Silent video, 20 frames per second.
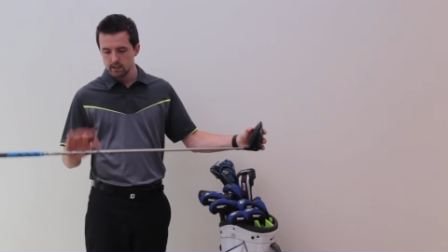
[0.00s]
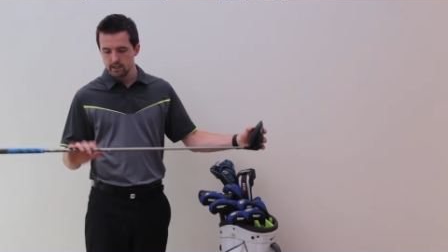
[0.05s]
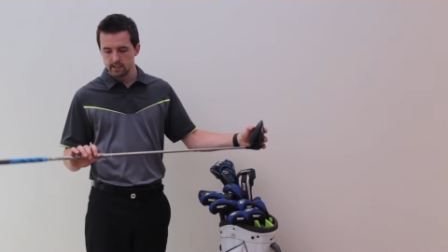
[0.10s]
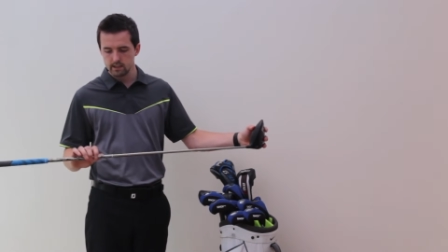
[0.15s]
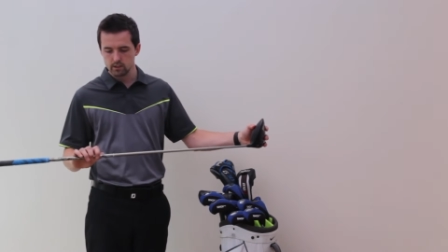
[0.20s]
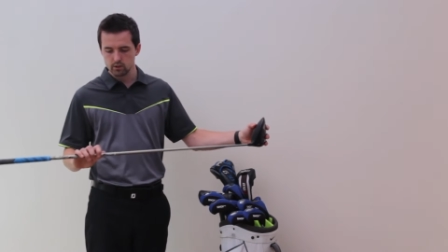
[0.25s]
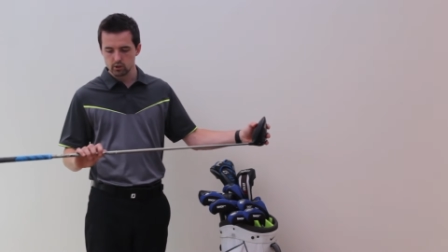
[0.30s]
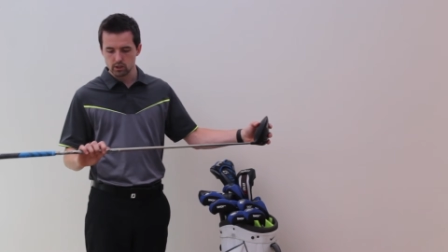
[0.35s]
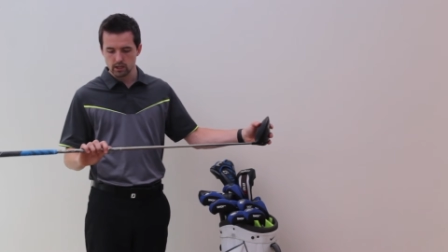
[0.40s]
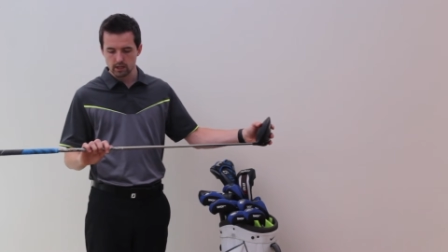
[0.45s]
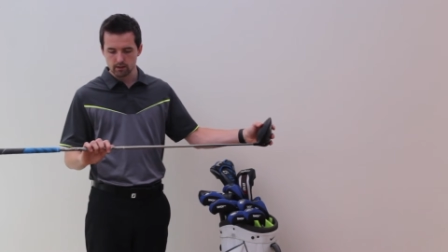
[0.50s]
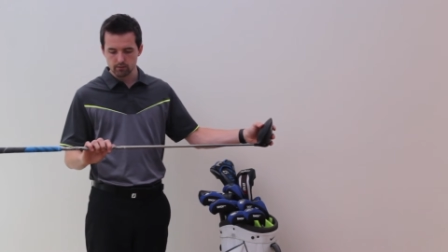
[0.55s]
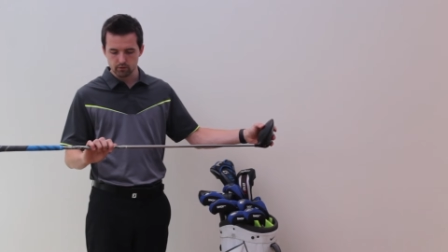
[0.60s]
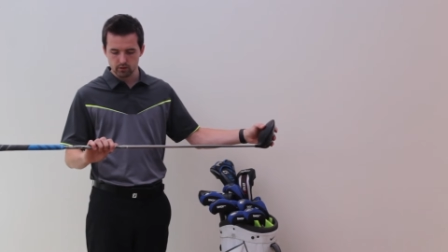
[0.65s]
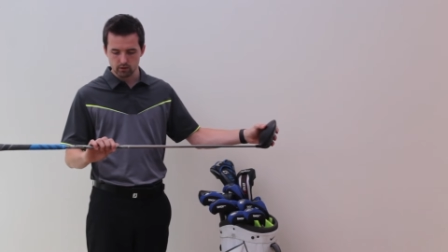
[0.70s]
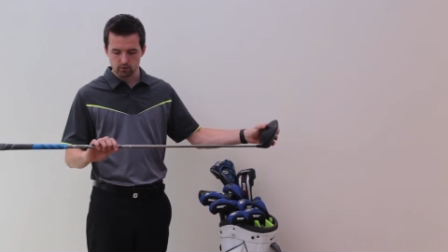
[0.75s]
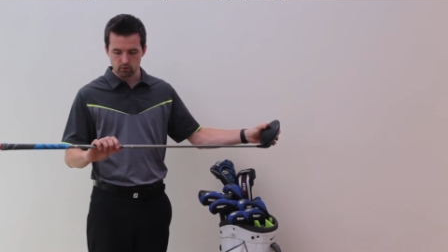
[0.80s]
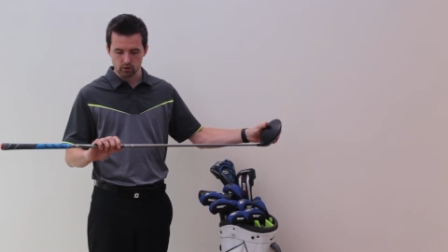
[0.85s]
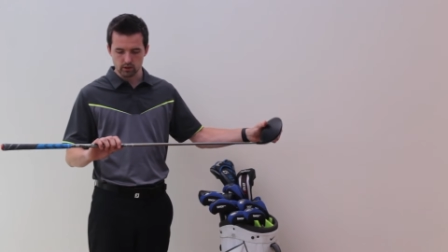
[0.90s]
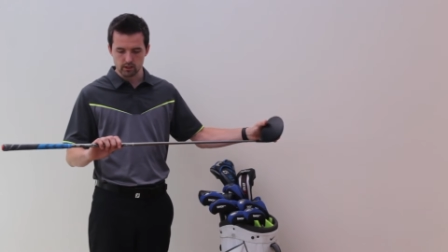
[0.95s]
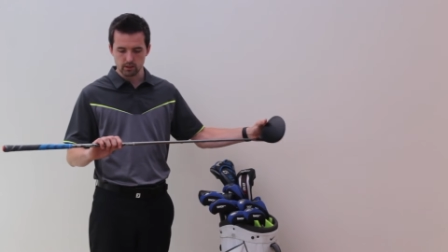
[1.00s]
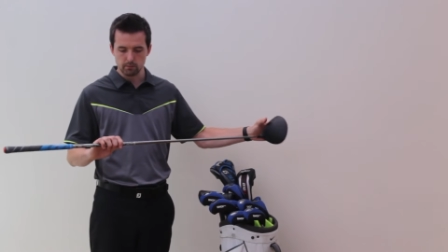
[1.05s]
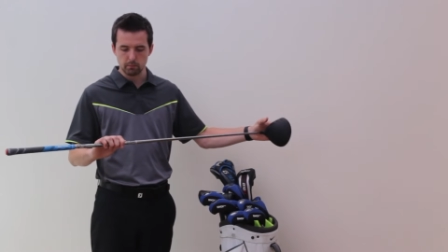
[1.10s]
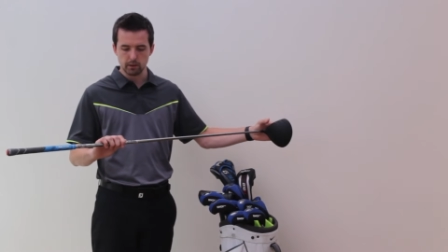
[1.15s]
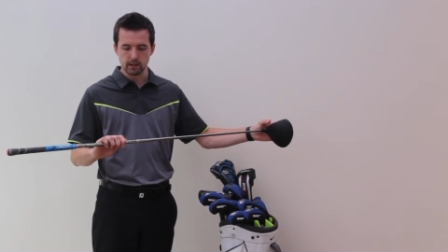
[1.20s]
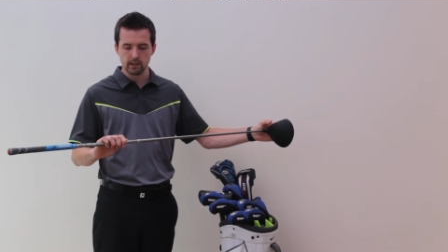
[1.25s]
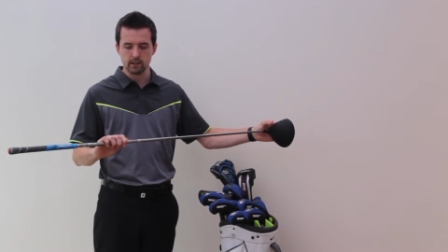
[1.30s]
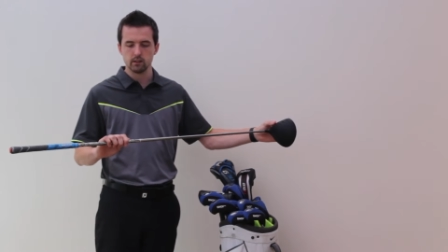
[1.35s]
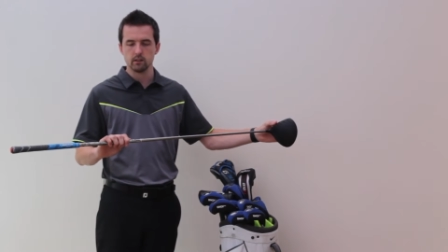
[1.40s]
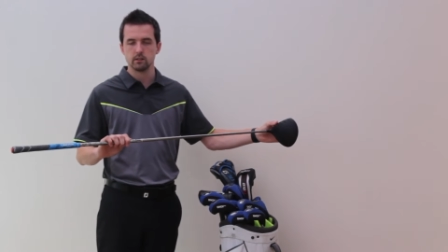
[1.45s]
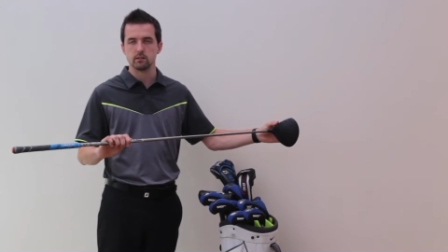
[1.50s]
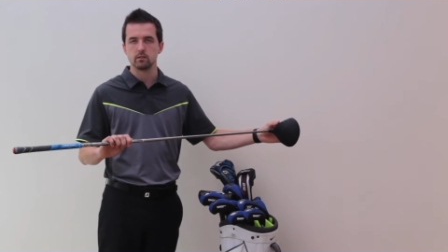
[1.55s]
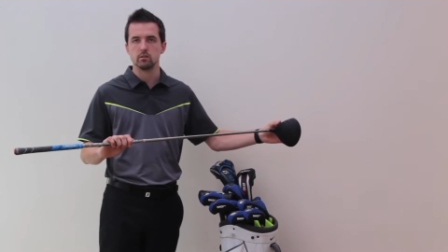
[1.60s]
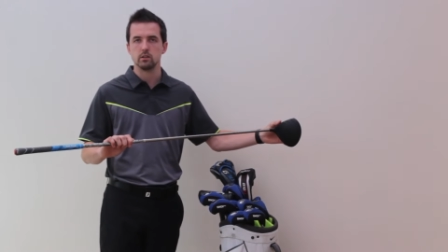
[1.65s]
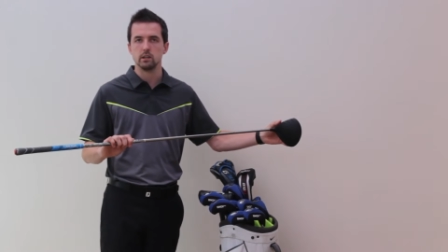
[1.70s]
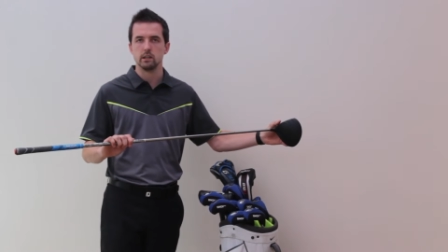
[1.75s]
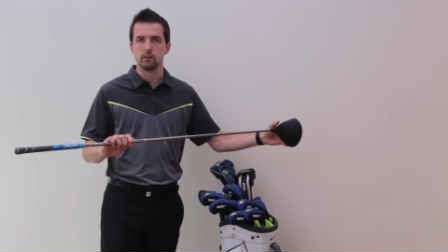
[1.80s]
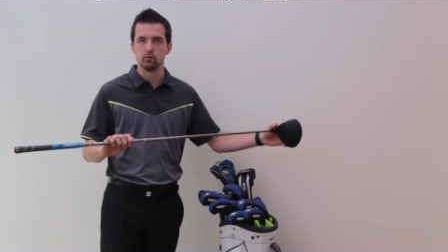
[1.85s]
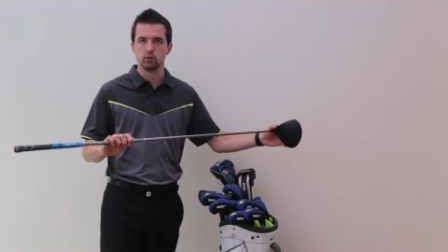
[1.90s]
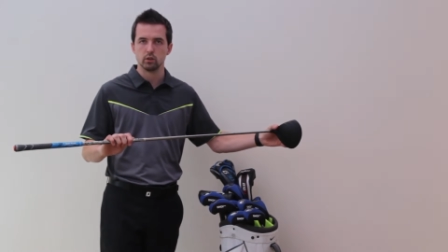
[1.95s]
In the shaft, I've got the Ping
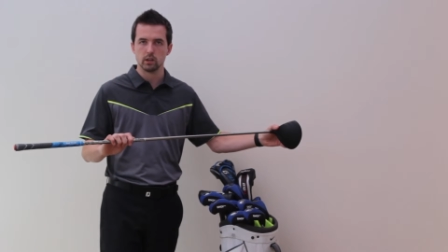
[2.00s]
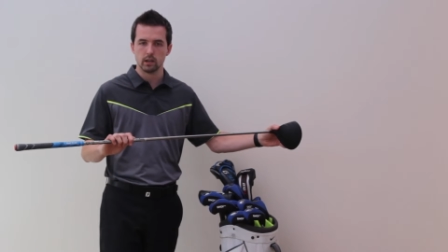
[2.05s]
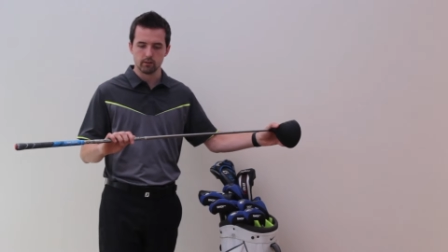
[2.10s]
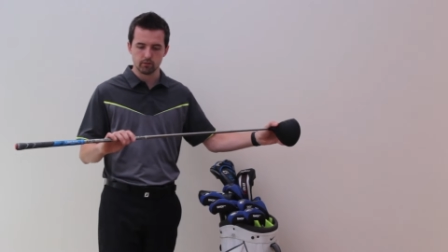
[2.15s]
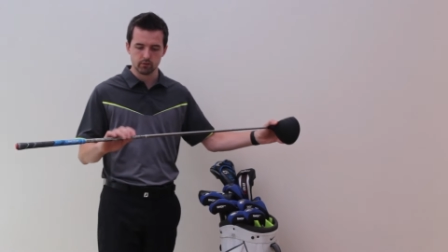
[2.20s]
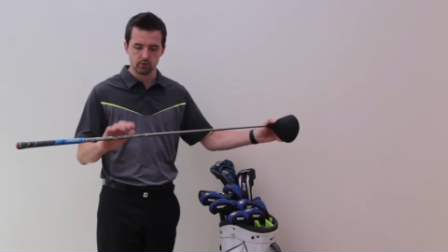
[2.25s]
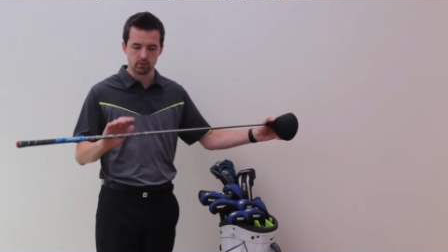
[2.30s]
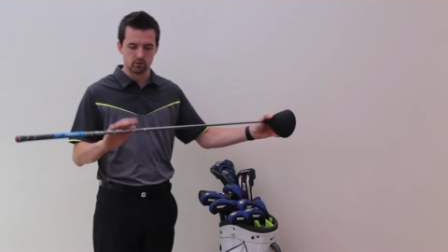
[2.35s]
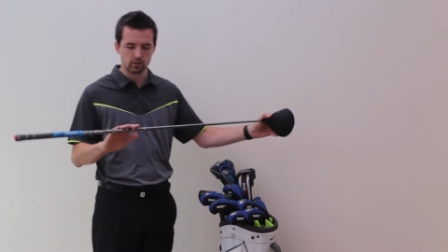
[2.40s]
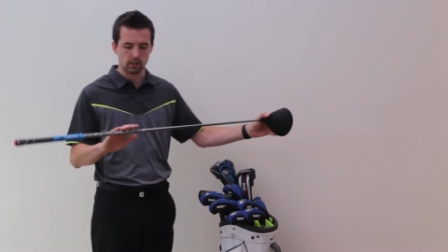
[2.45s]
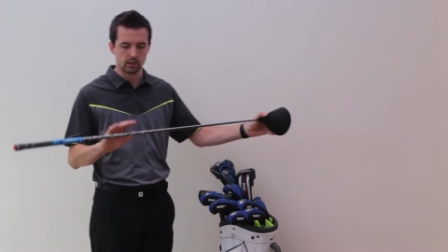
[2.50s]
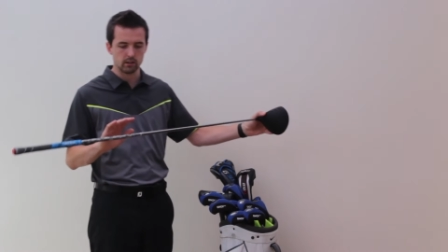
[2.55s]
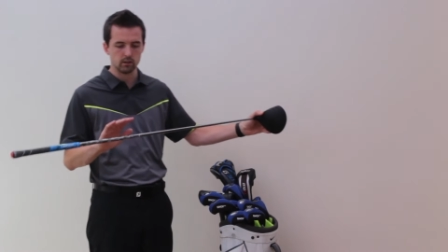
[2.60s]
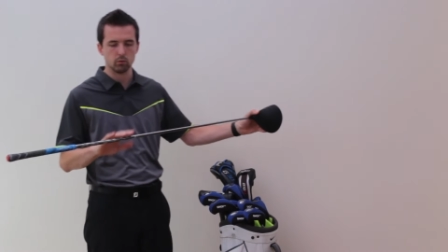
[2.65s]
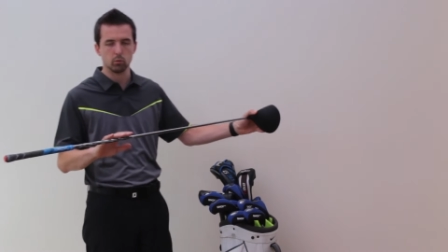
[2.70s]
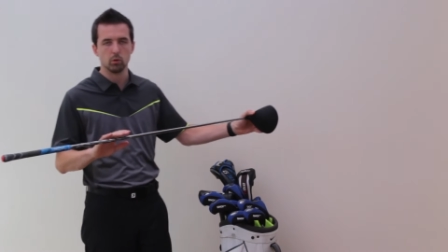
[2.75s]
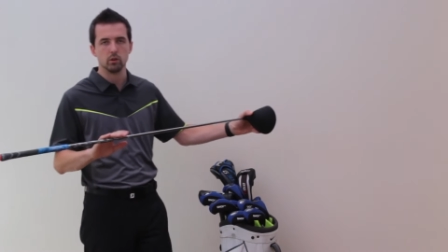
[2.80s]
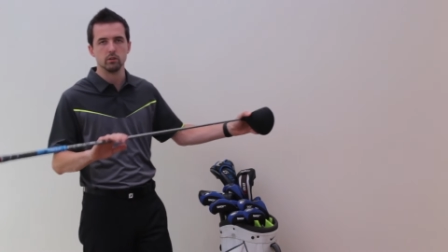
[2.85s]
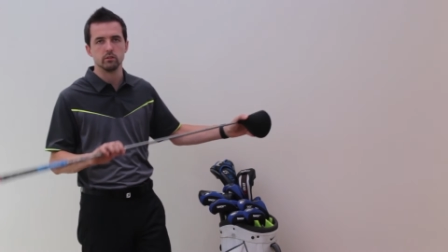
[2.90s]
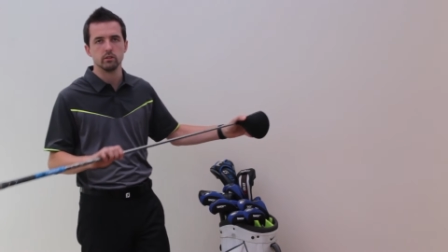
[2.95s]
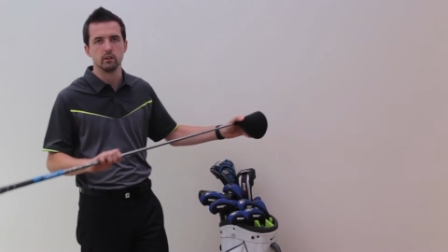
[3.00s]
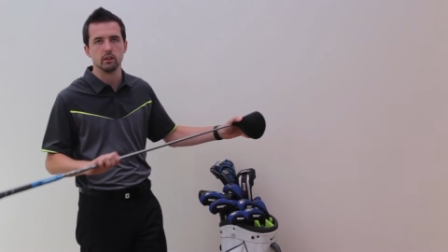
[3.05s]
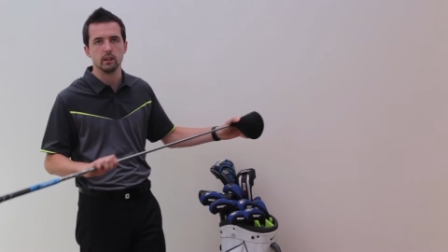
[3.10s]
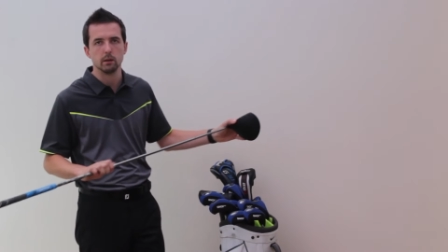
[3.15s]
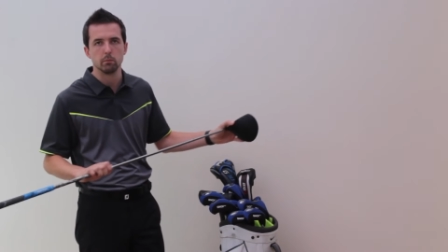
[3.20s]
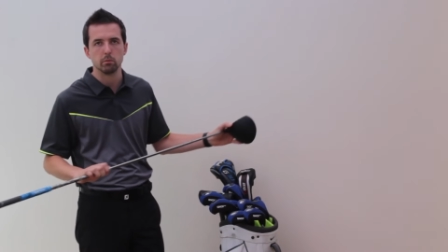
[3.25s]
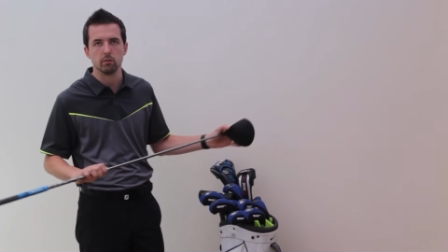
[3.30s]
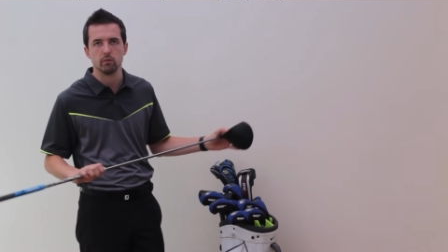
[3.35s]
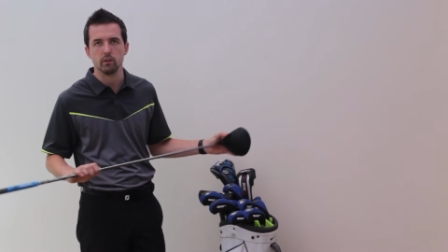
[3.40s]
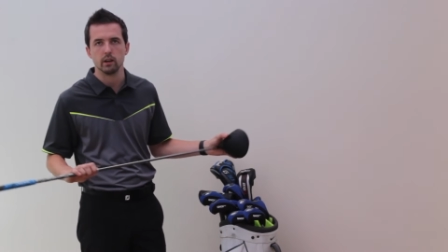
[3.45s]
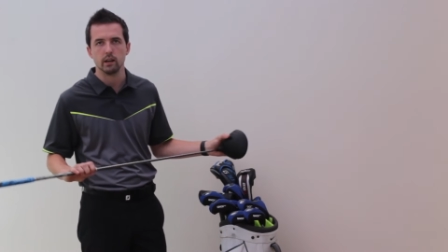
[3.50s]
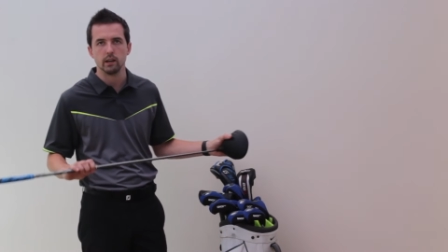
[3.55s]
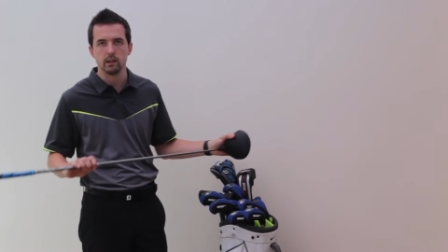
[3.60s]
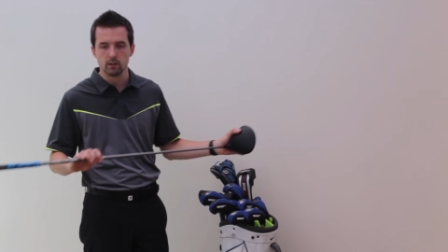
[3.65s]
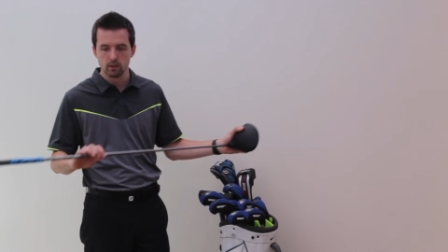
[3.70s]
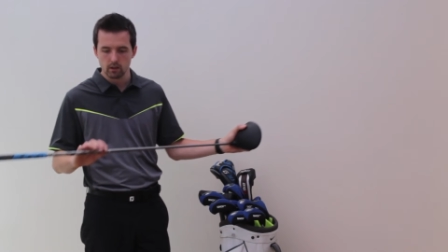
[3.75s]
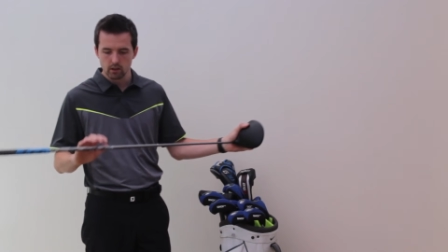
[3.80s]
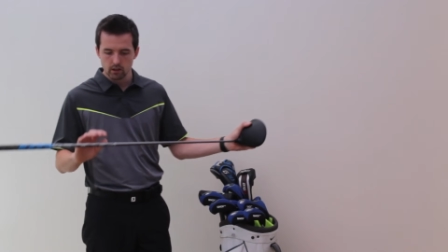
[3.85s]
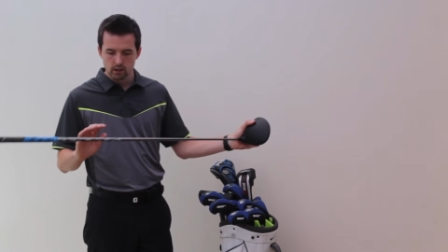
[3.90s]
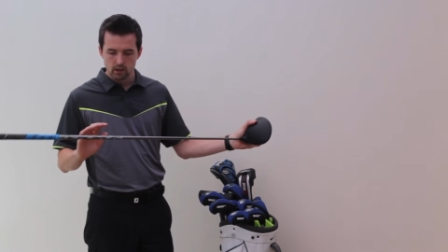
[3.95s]
Stiff Shaft, the standard ones that they provide.